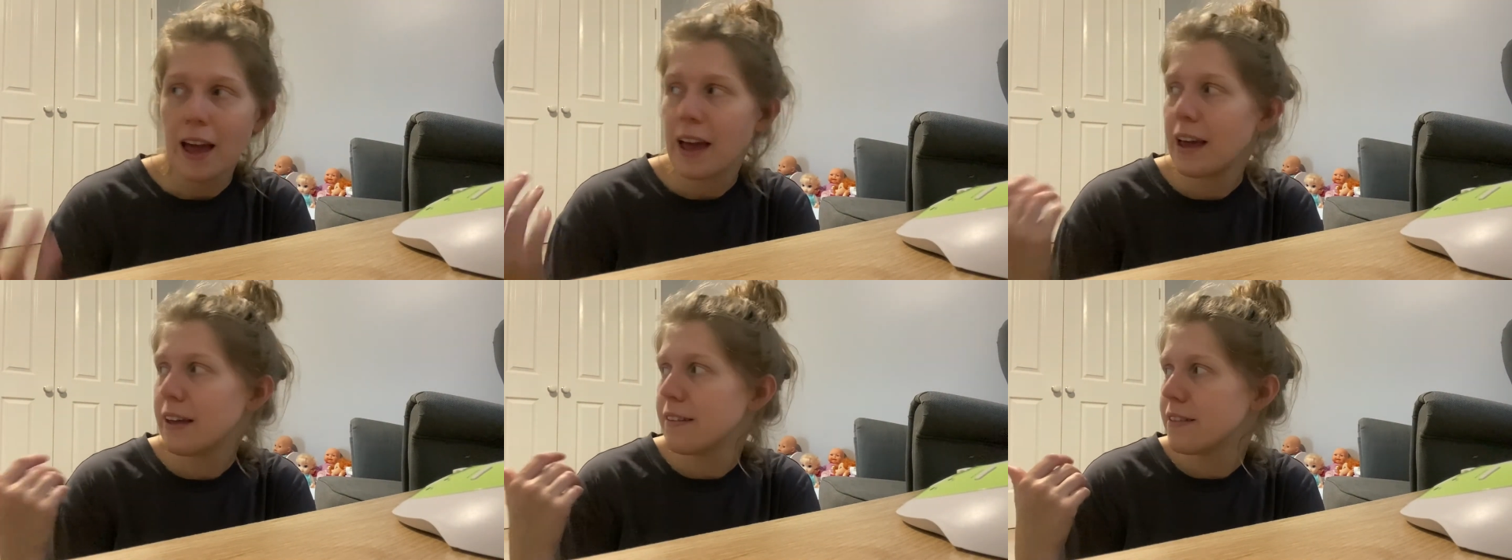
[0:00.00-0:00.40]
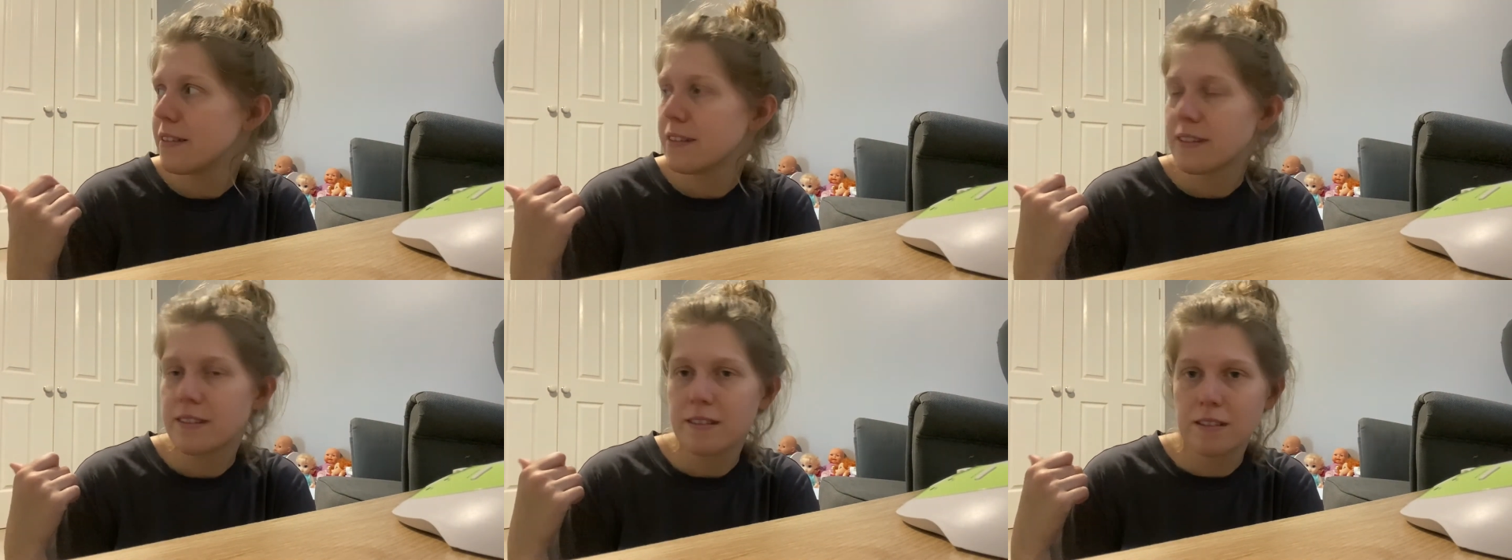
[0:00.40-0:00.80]

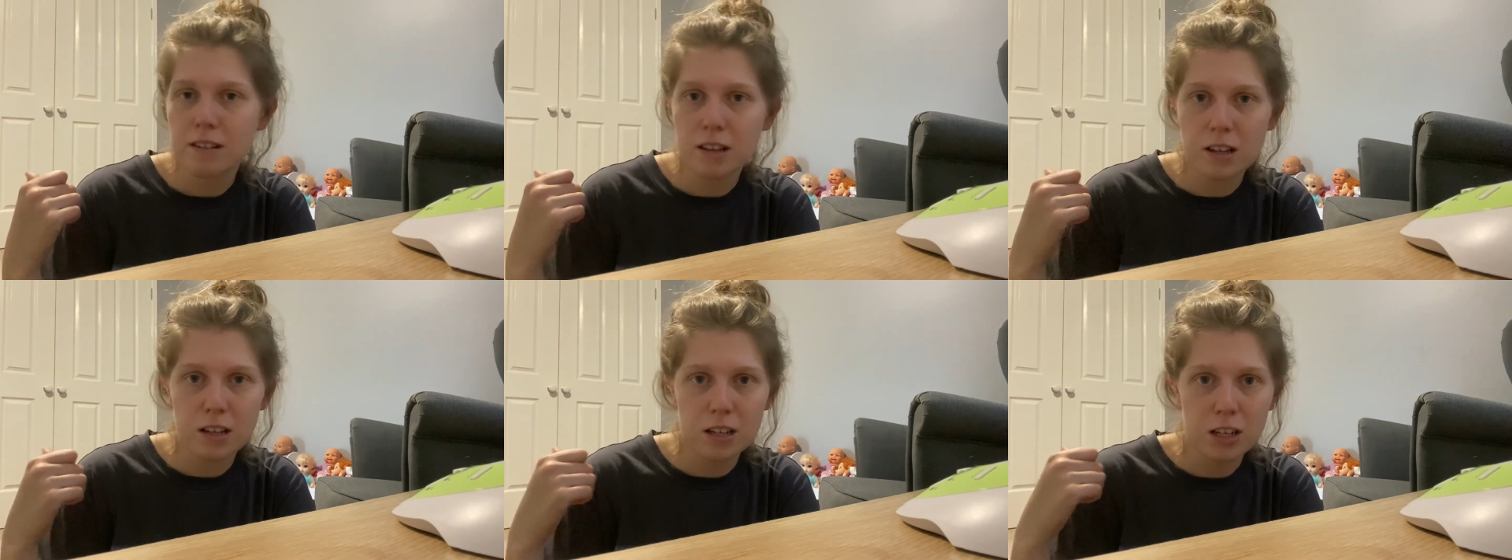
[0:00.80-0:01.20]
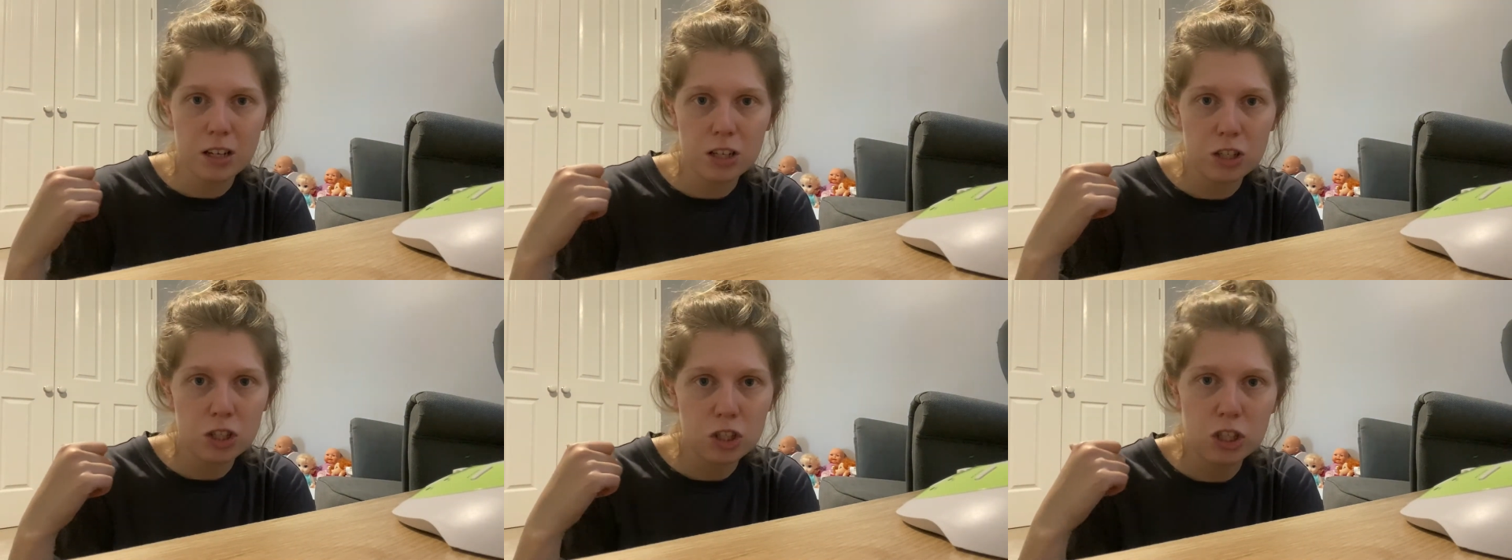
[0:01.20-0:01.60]
is
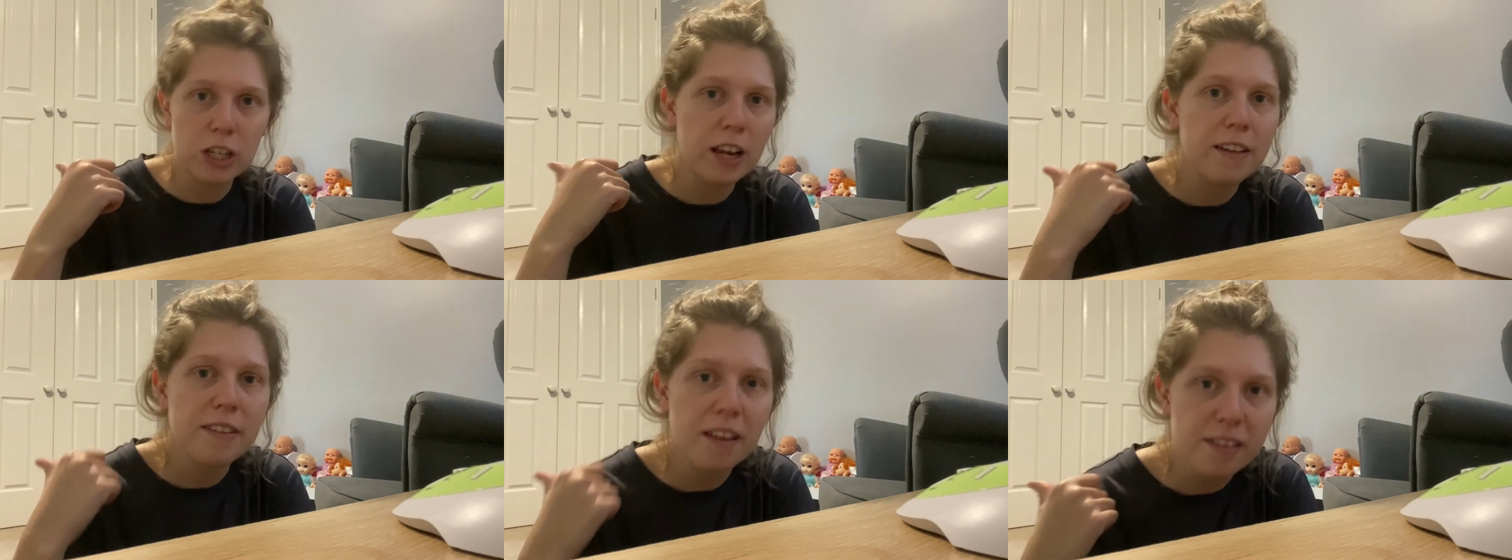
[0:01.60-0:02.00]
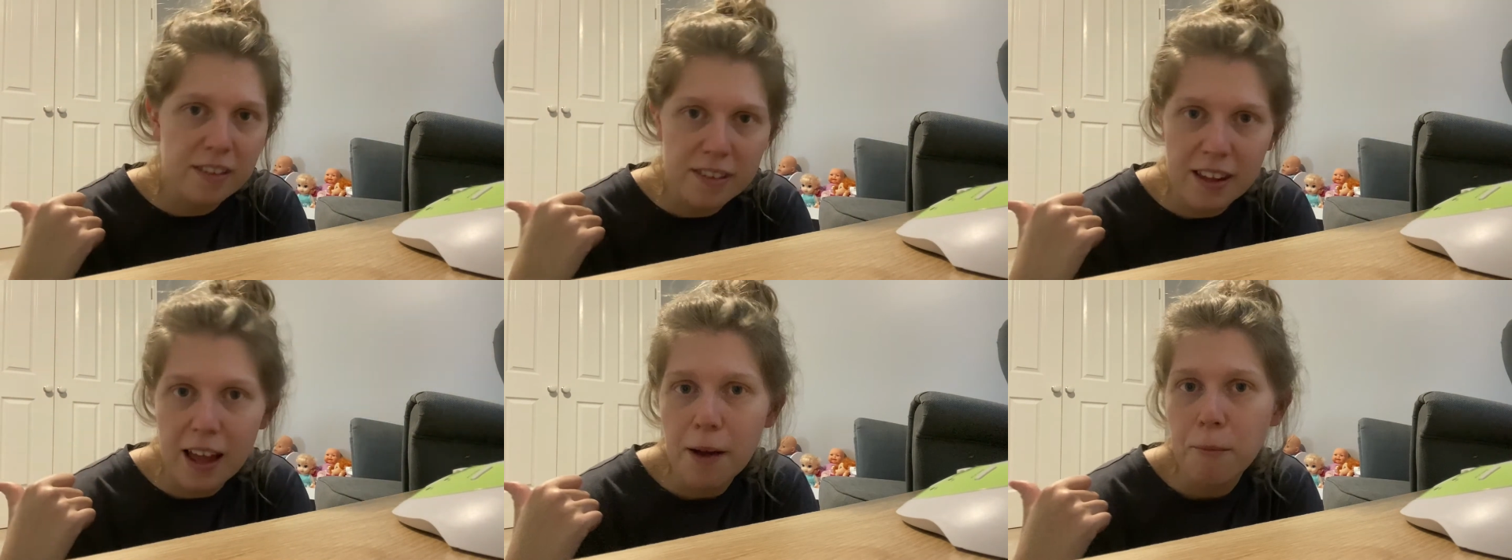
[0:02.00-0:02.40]
she doesn't
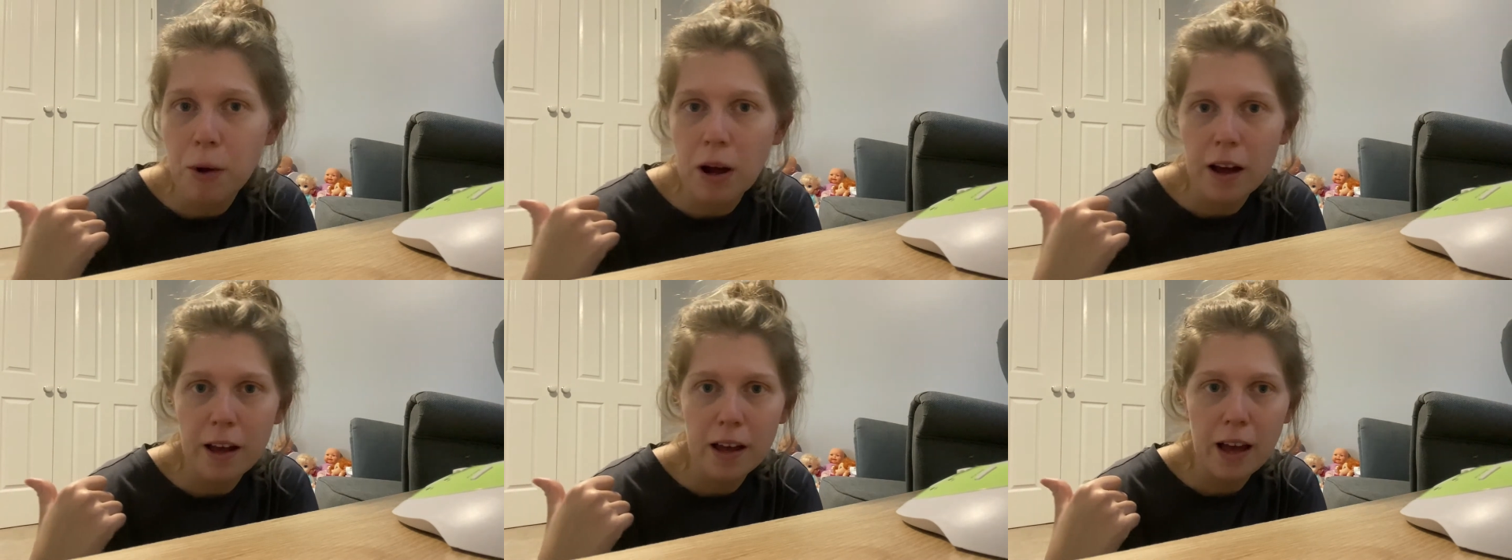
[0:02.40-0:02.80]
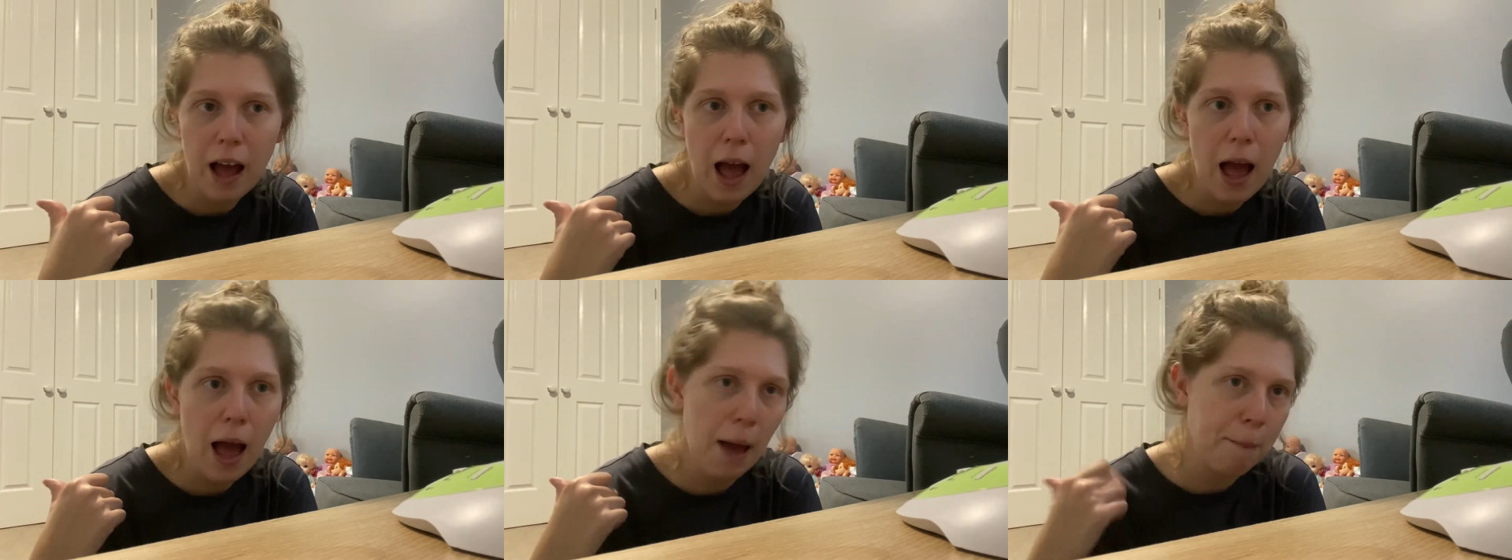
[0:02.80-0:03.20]
understand why
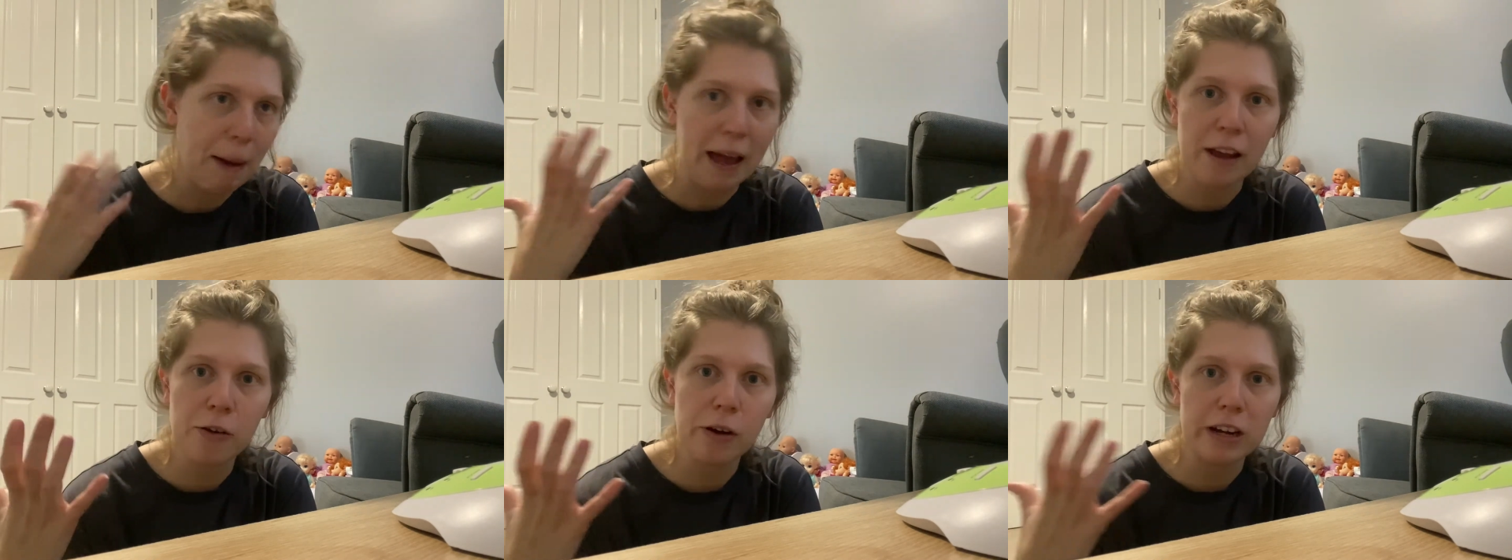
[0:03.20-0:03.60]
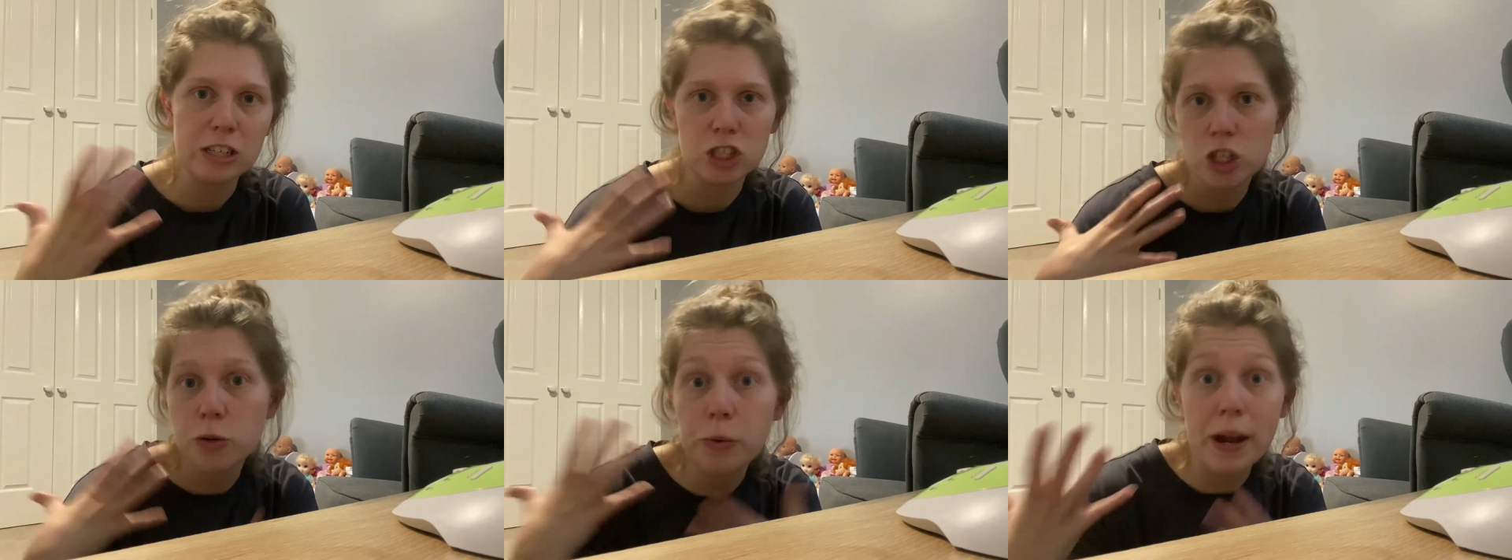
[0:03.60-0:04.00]
I'm angry, and
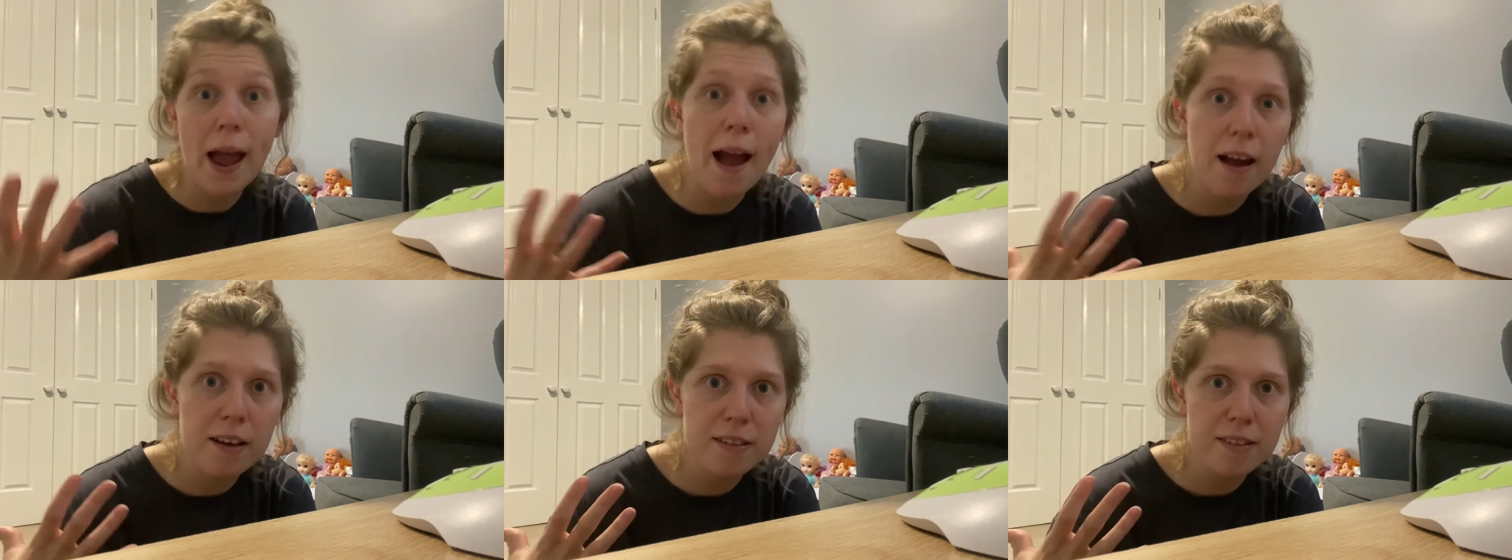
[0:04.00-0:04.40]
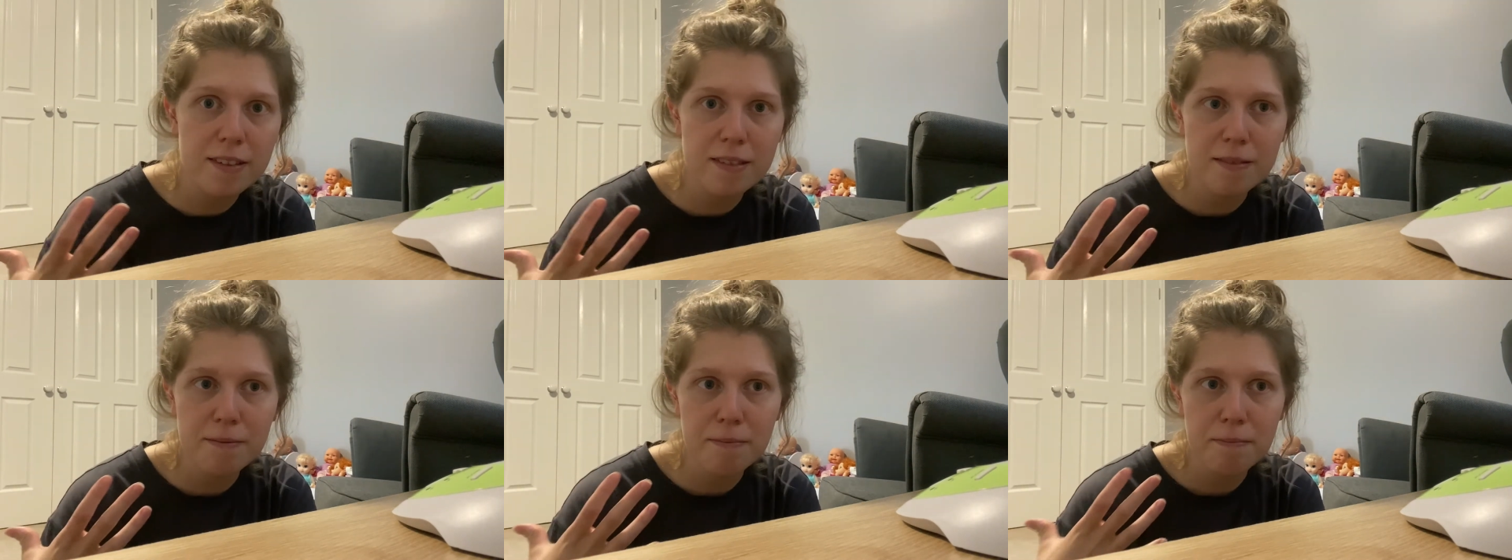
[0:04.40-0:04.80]
she
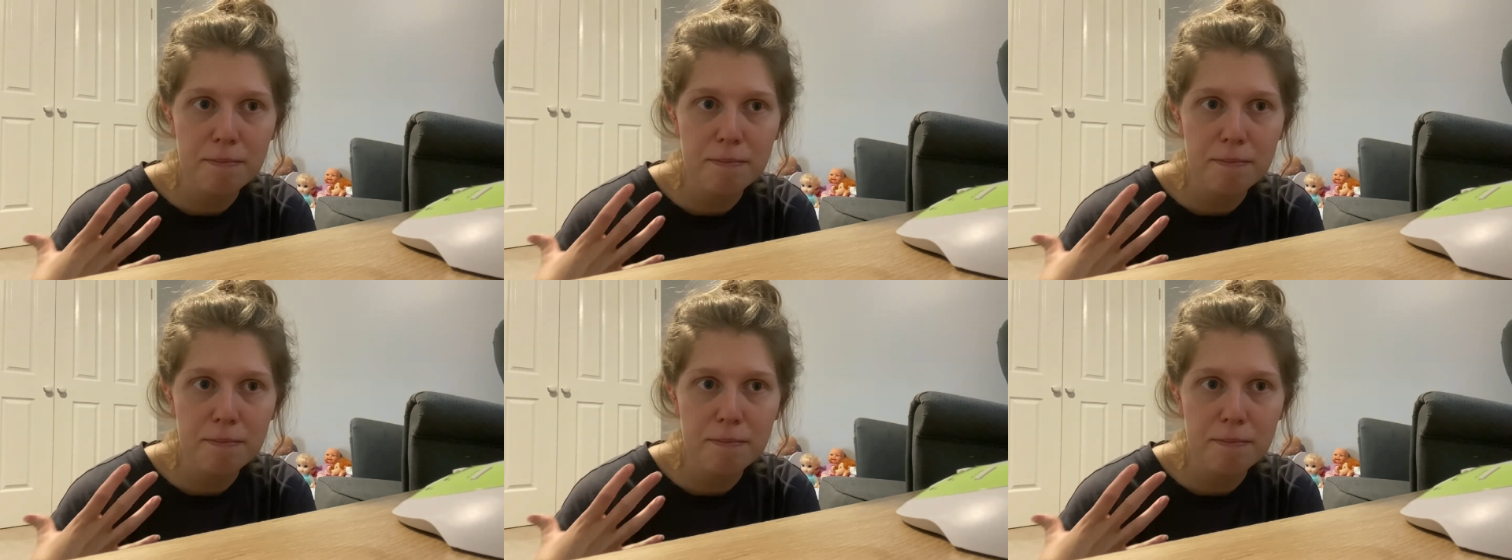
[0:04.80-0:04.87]
reacts